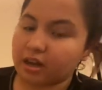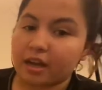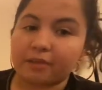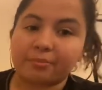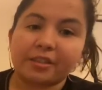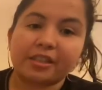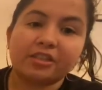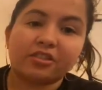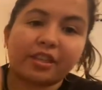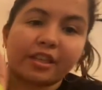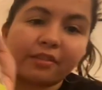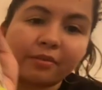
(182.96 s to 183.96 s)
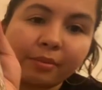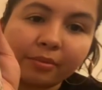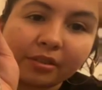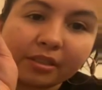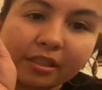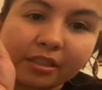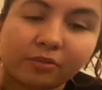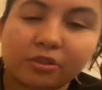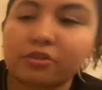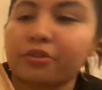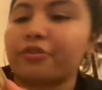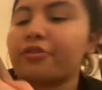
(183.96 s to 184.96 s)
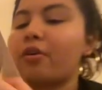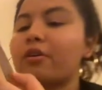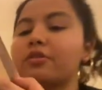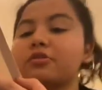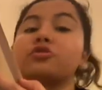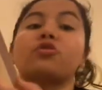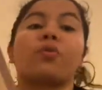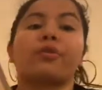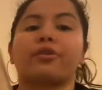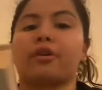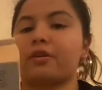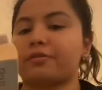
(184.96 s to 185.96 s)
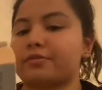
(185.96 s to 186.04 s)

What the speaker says: because you can't be able to see, it was torn off,